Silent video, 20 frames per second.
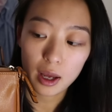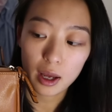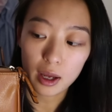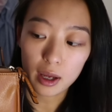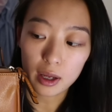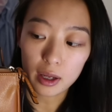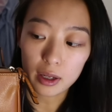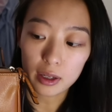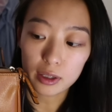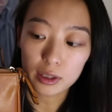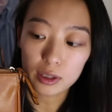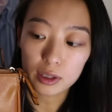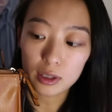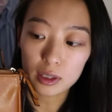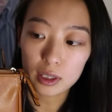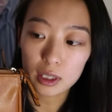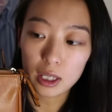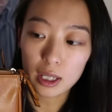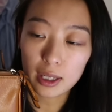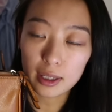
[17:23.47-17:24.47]

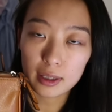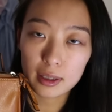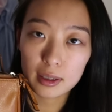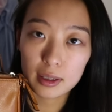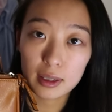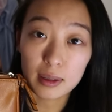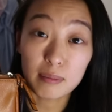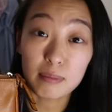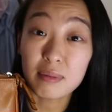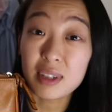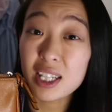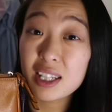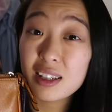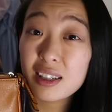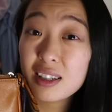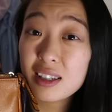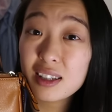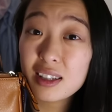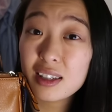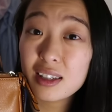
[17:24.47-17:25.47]
and like some
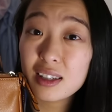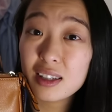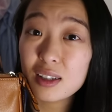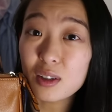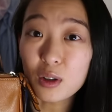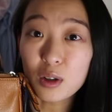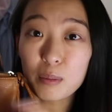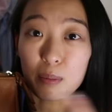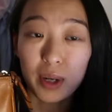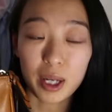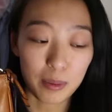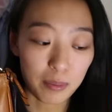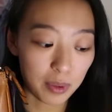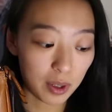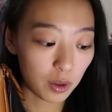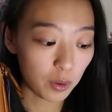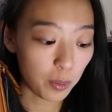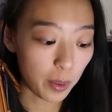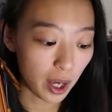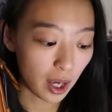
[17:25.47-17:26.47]
mints or my
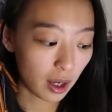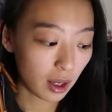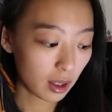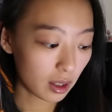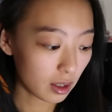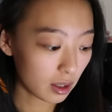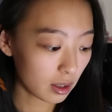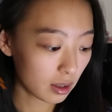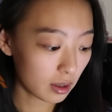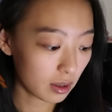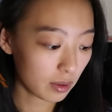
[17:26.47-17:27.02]
pill bag.